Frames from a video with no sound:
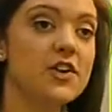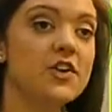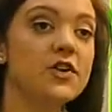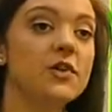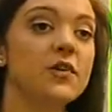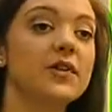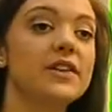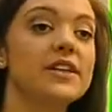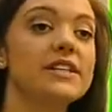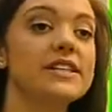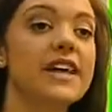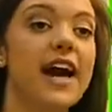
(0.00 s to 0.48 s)

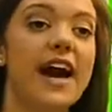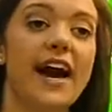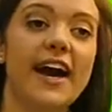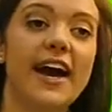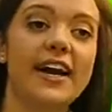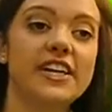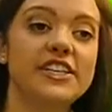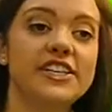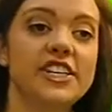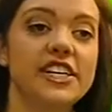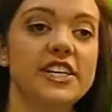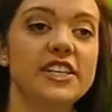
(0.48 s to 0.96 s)
With its
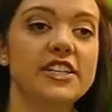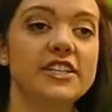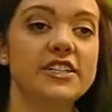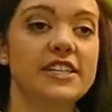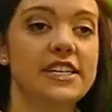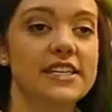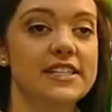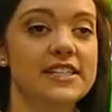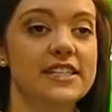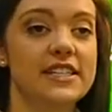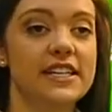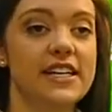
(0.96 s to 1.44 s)
high channel
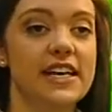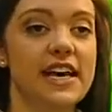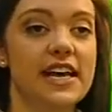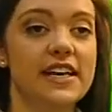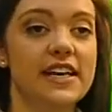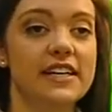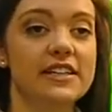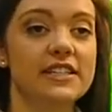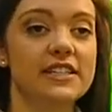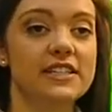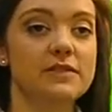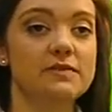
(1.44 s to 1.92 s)
density
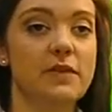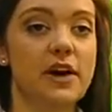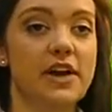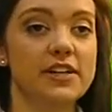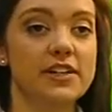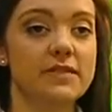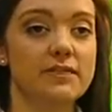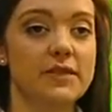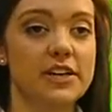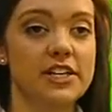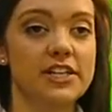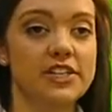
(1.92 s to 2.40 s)
and its small
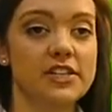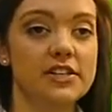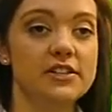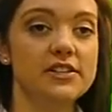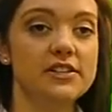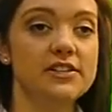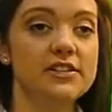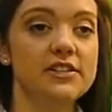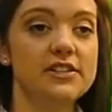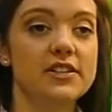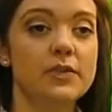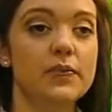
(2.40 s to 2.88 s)

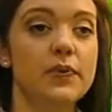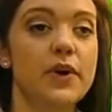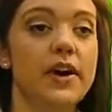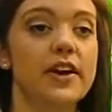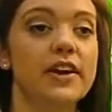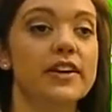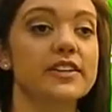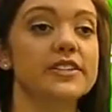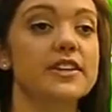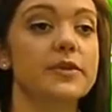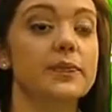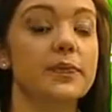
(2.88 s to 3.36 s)
dimensions, the
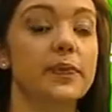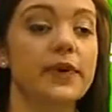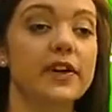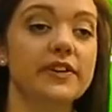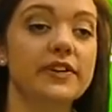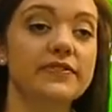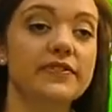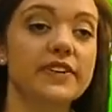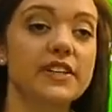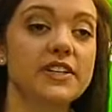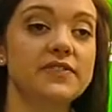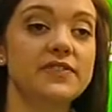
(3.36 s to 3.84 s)
products are
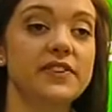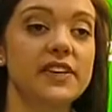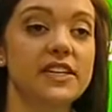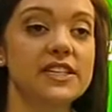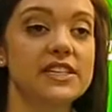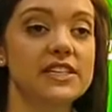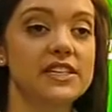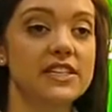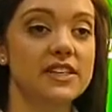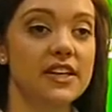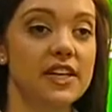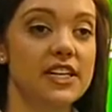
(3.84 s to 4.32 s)
perfect for
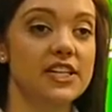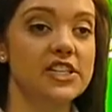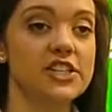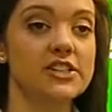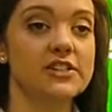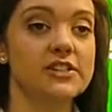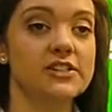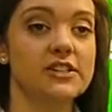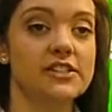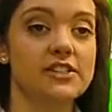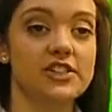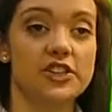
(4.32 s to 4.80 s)

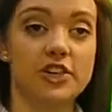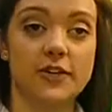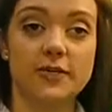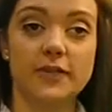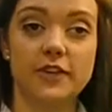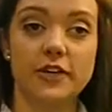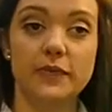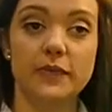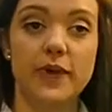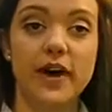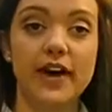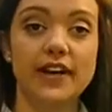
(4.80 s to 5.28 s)
installations in
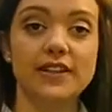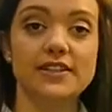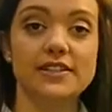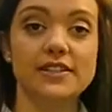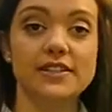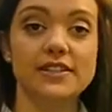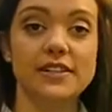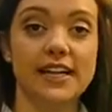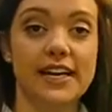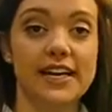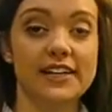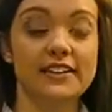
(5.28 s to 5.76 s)
terminal
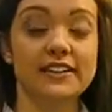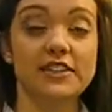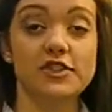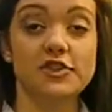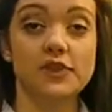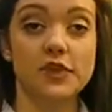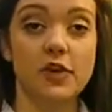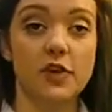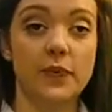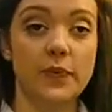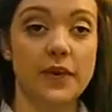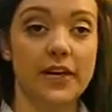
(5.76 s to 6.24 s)
boxes and
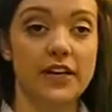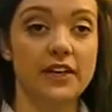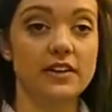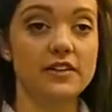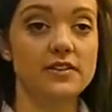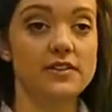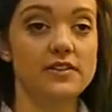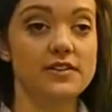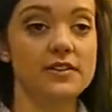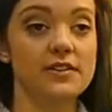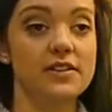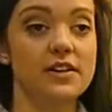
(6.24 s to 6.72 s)
control
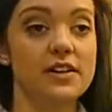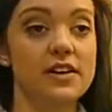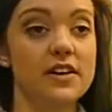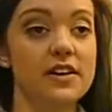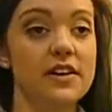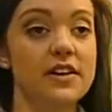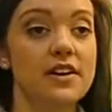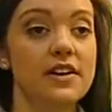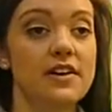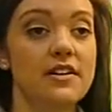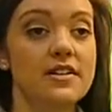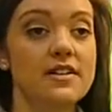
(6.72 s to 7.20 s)
panels.
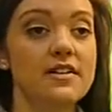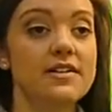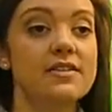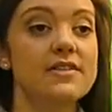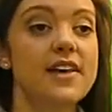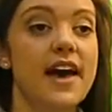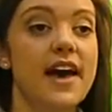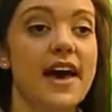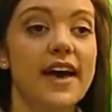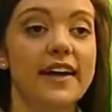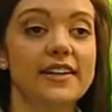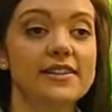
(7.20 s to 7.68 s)

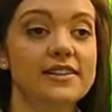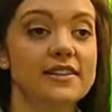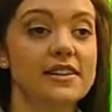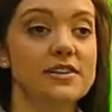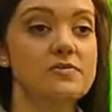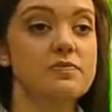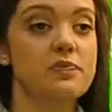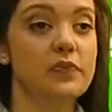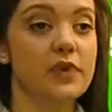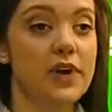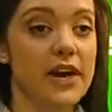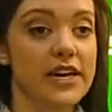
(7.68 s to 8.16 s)
The
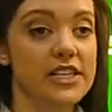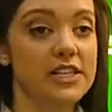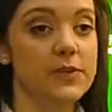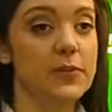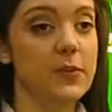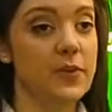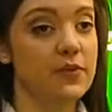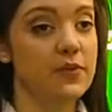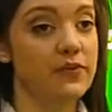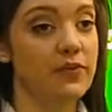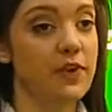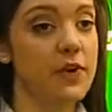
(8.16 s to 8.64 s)
excellent
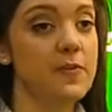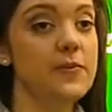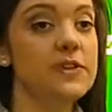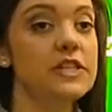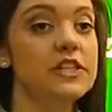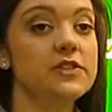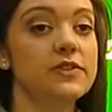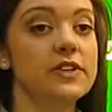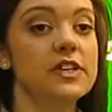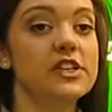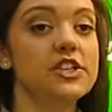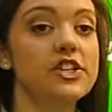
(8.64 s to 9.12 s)

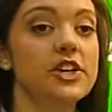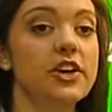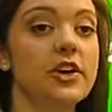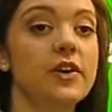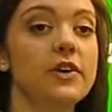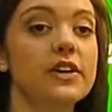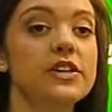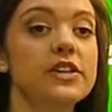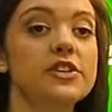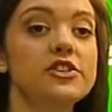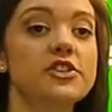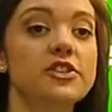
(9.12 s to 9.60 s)
price-performance
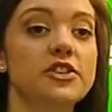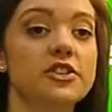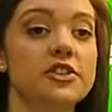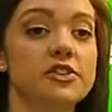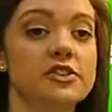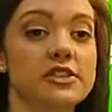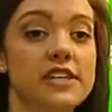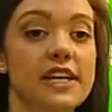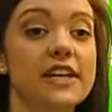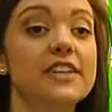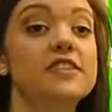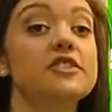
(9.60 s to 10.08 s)
ratio
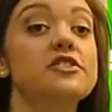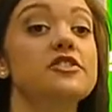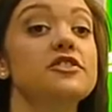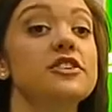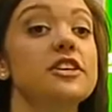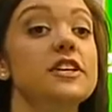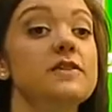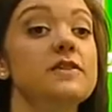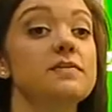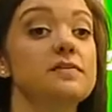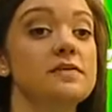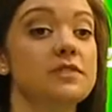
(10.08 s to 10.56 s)
ensures
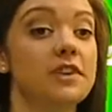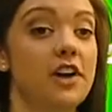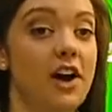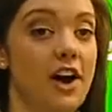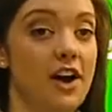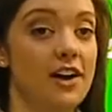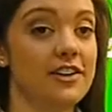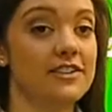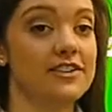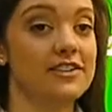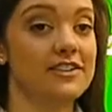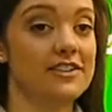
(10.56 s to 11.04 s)
extreme
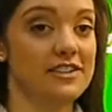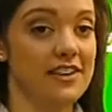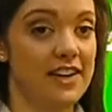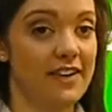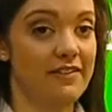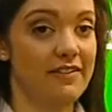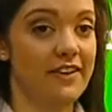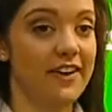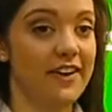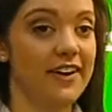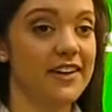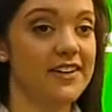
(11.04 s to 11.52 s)
cost
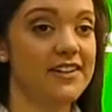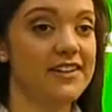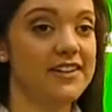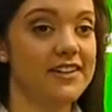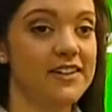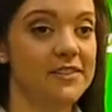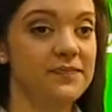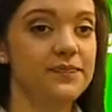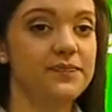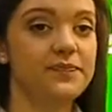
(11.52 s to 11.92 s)
savings.